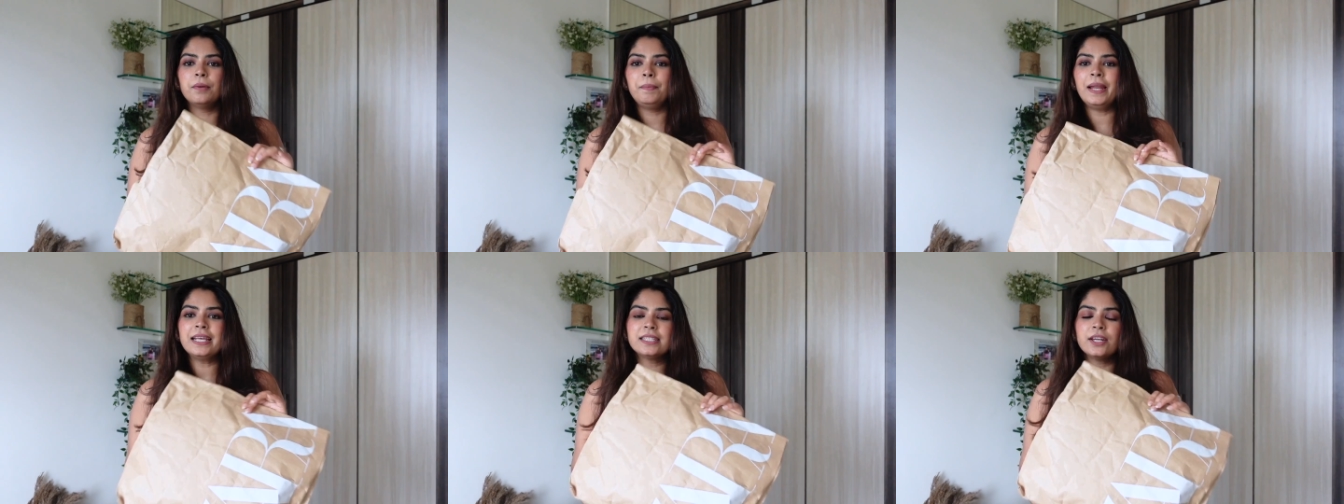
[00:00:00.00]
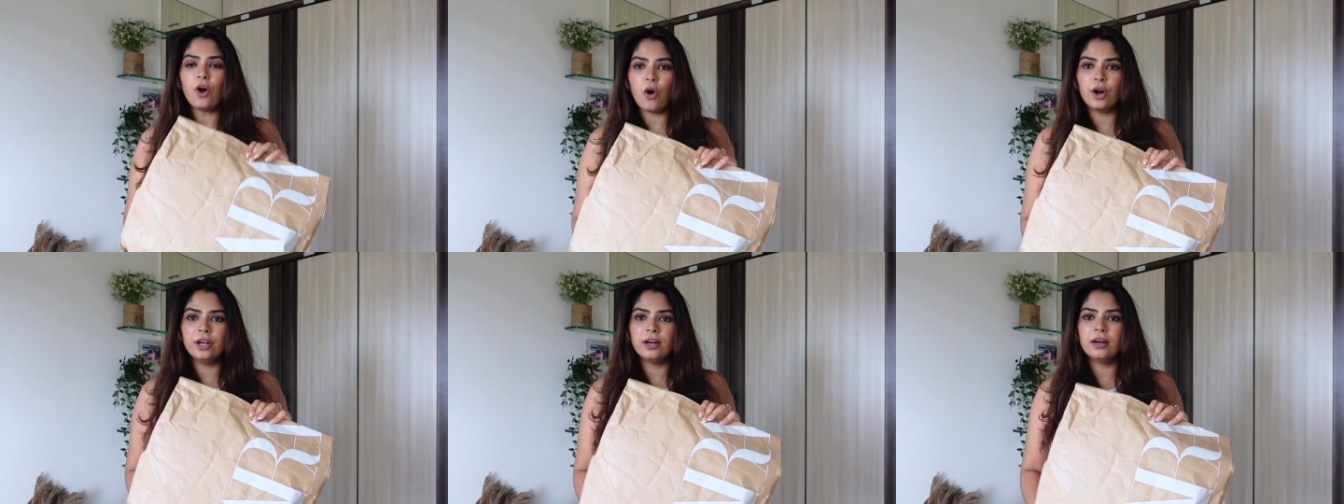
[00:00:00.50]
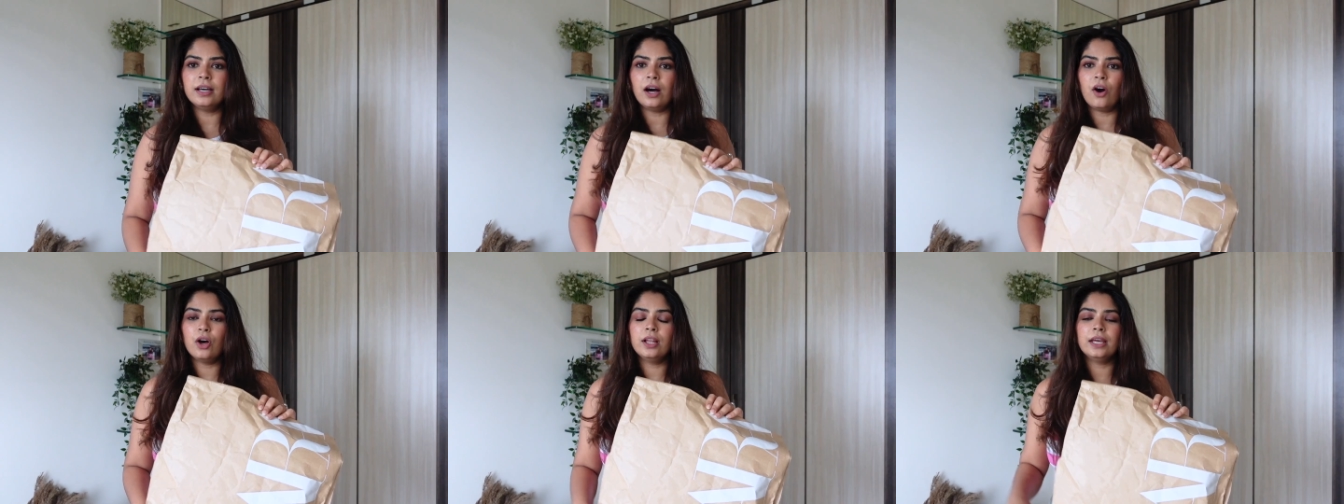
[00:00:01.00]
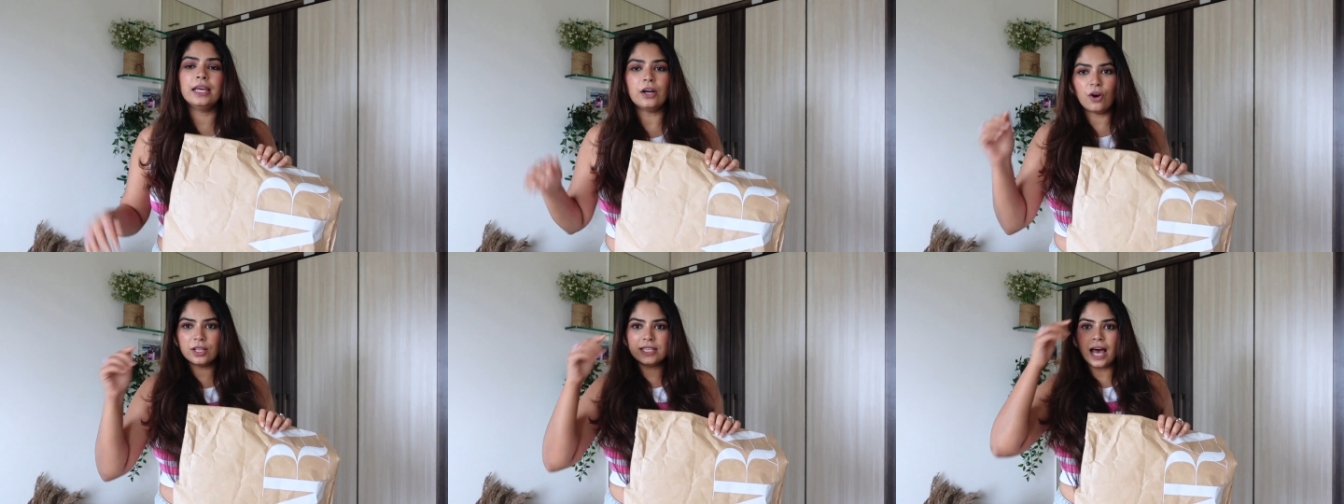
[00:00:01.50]
placed an order
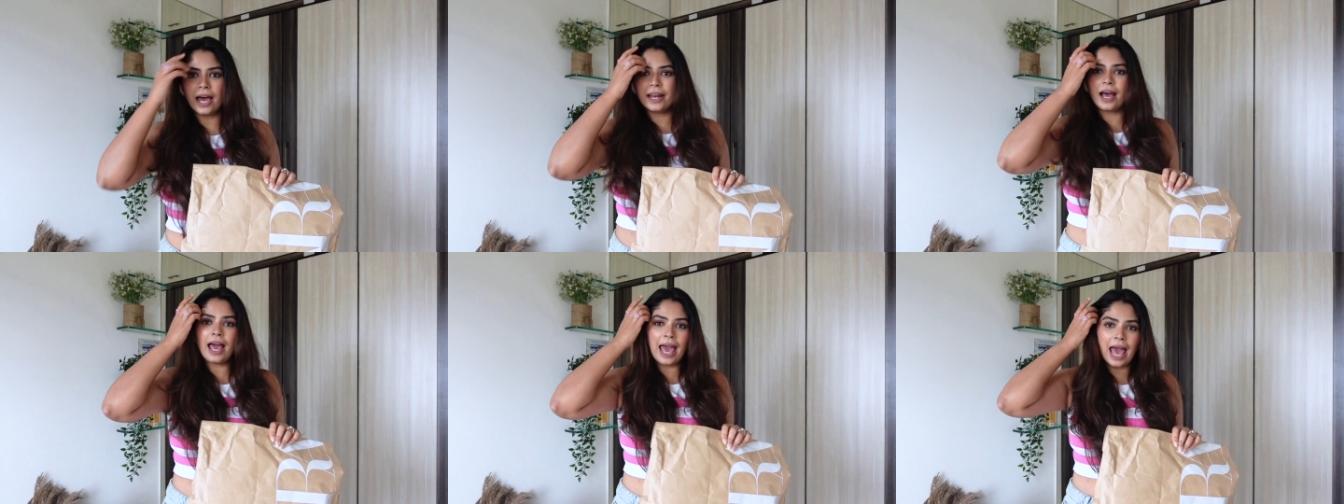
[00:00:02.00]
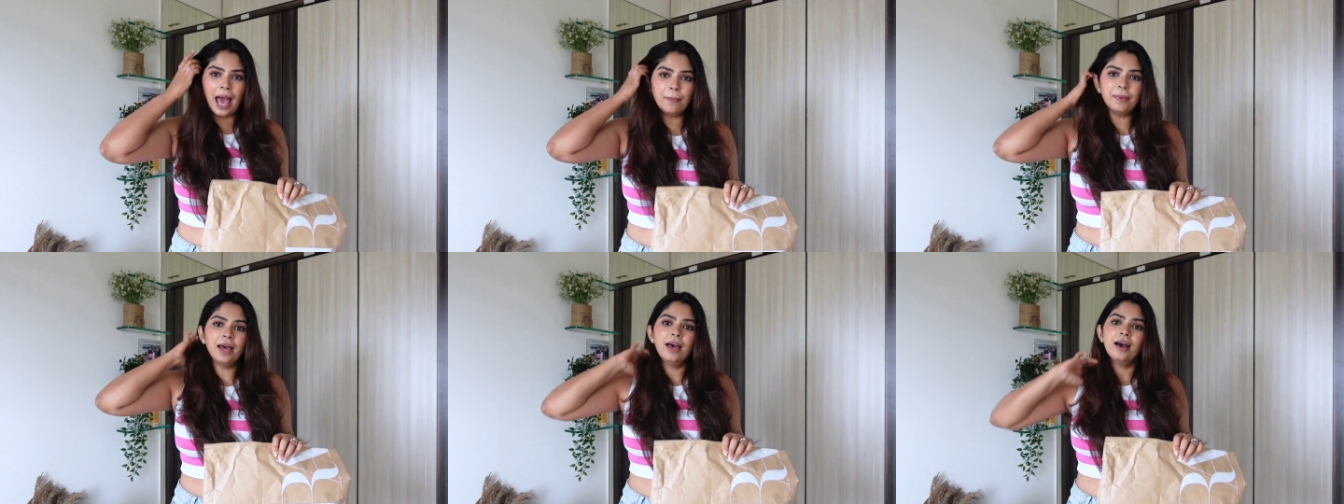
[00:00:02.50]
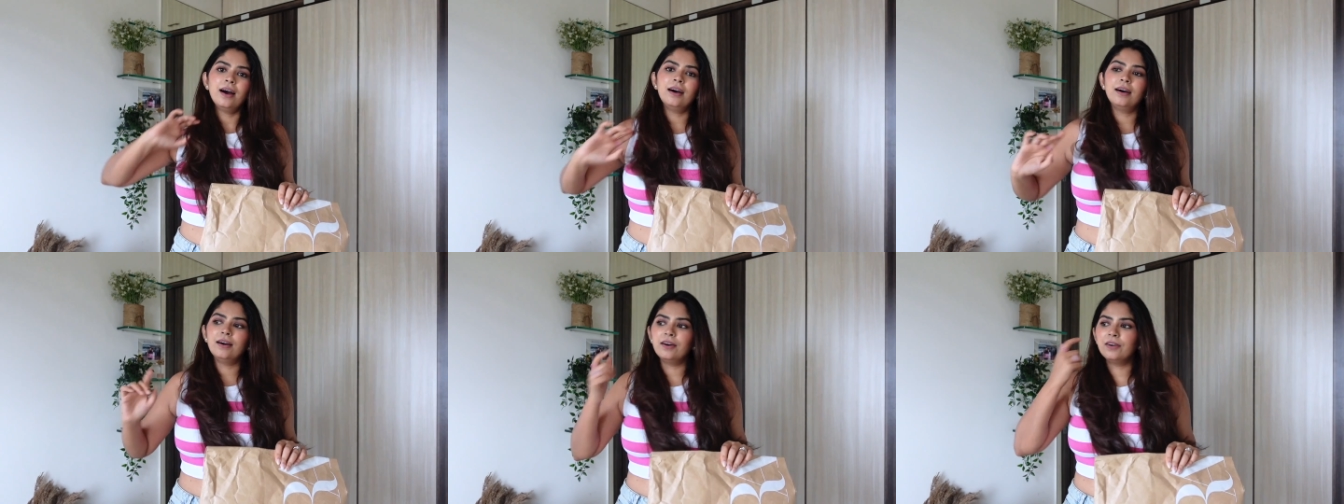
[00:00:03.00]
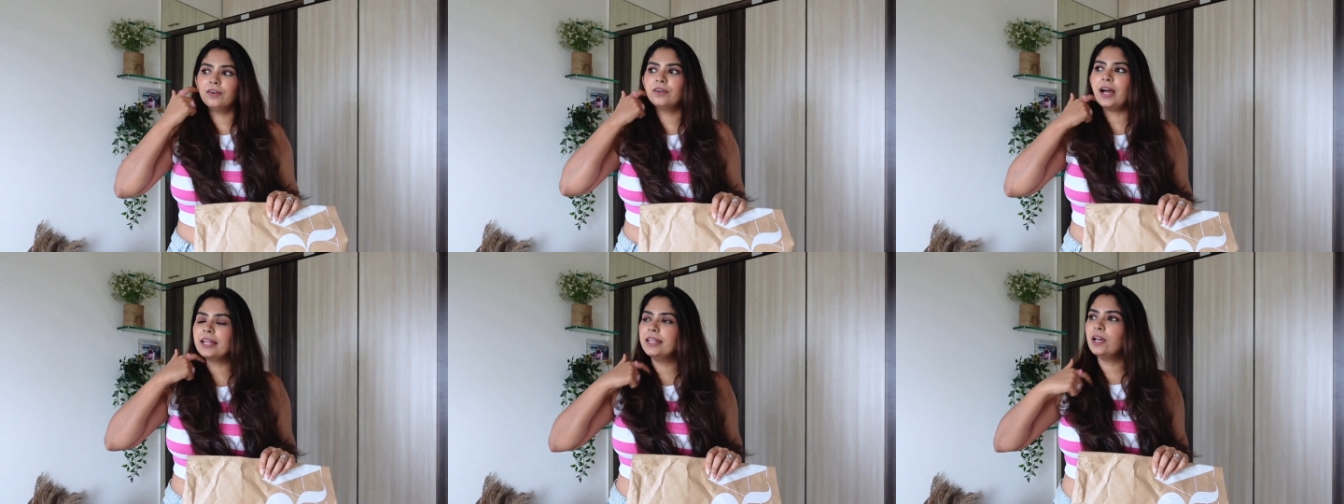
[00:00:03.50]
on Zara app.
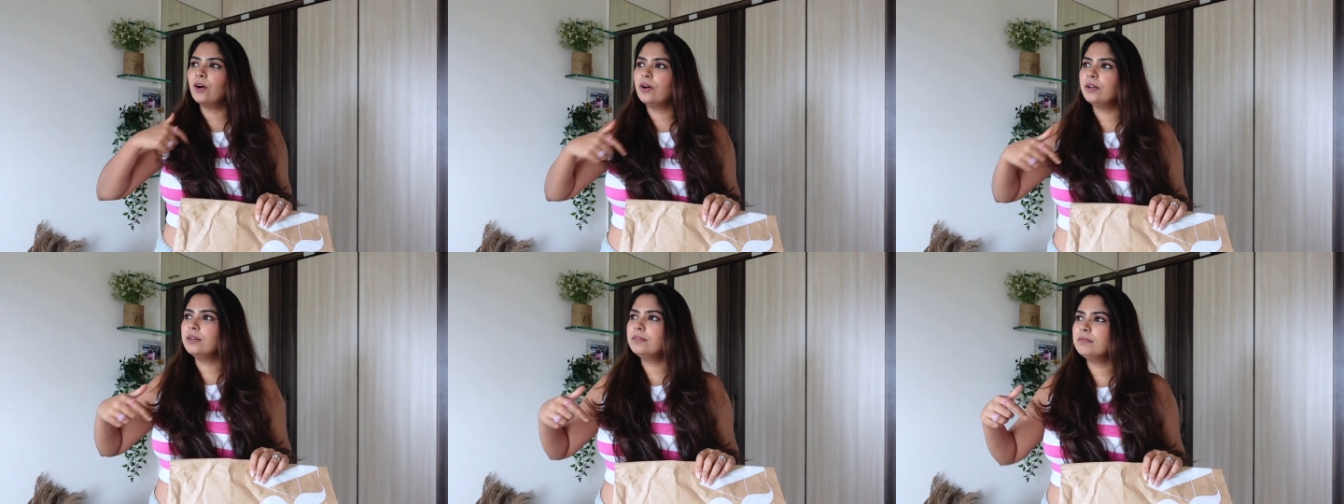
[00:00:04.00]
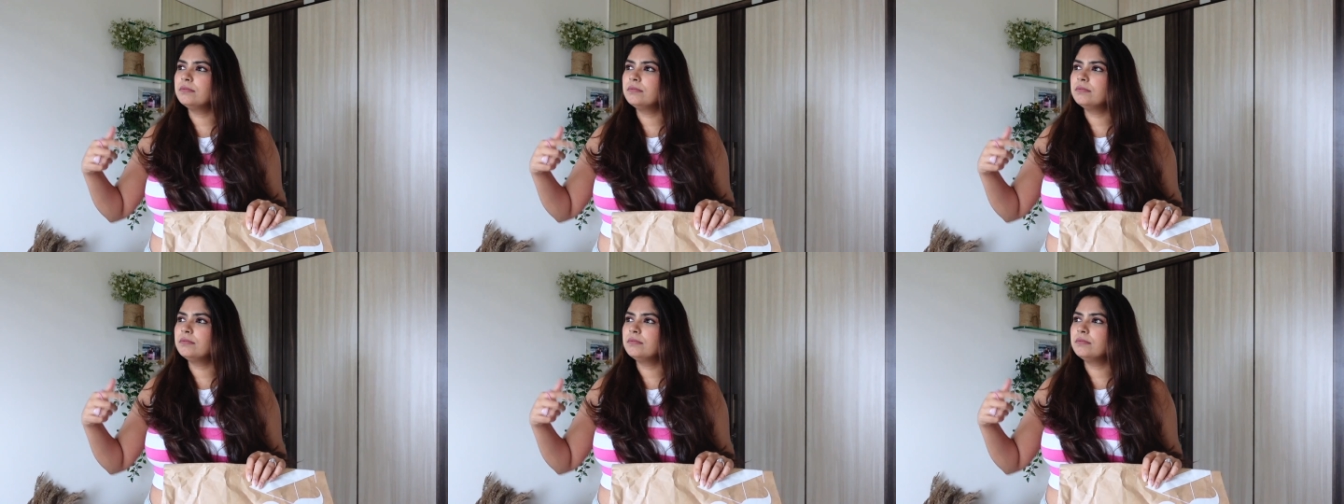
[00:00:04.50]
I think on